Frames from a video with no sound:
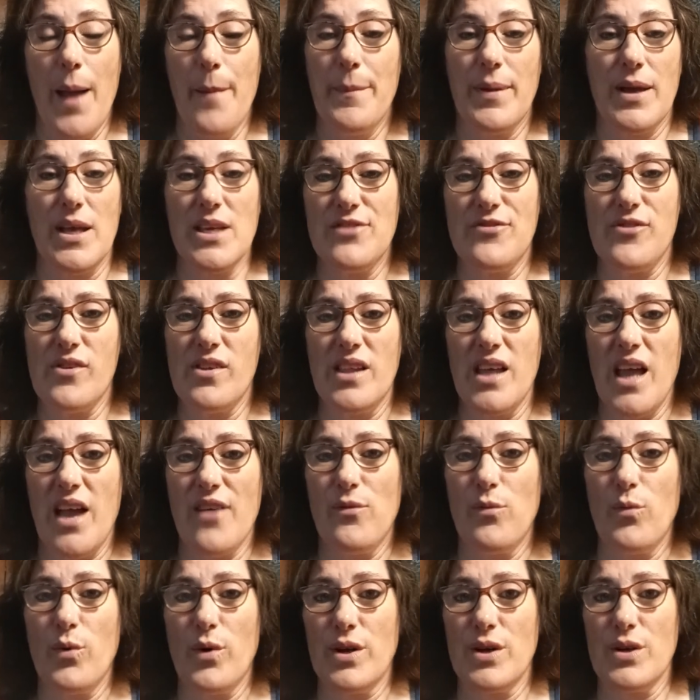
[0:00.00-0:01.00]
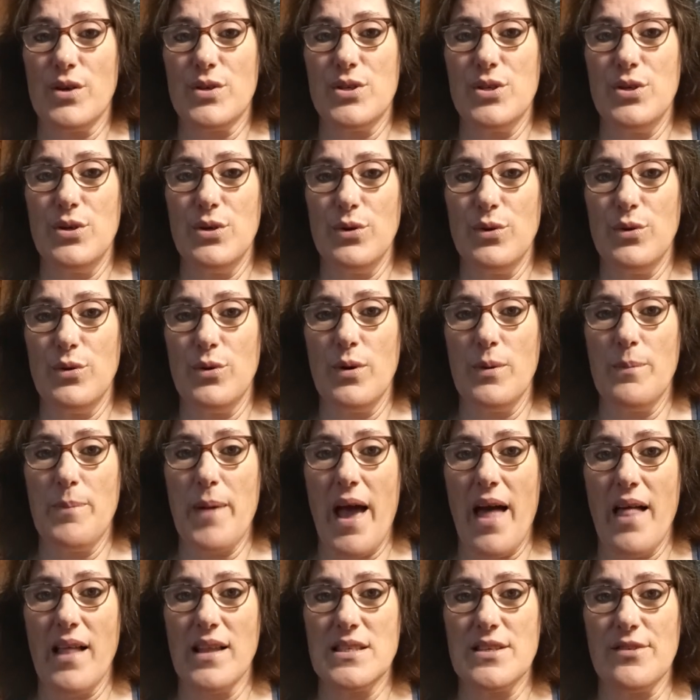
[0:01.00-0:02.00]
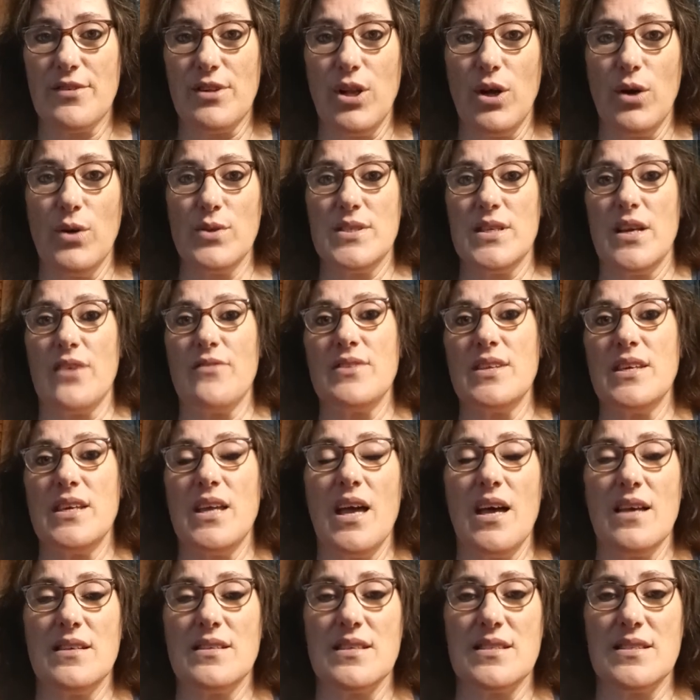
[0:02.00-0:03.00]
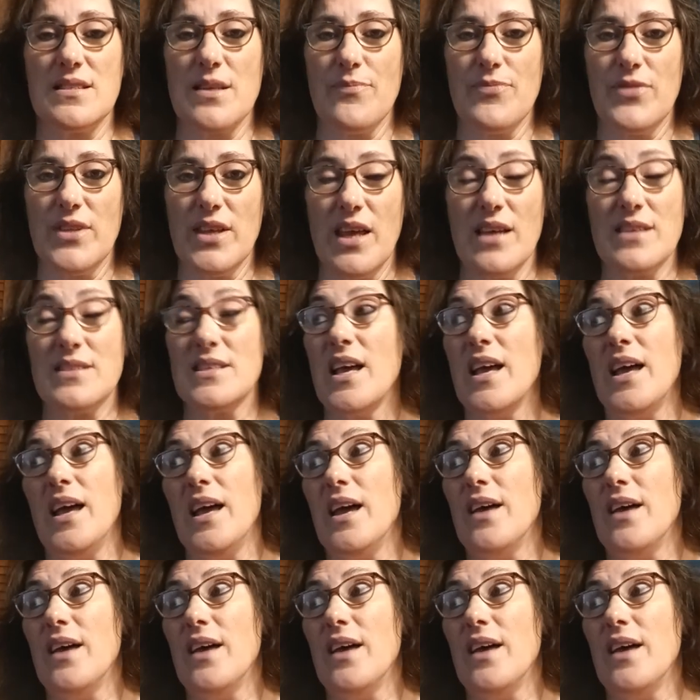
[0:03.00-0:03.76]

Because if you only have 1 or 2 pallets of clothes and everything else is something else,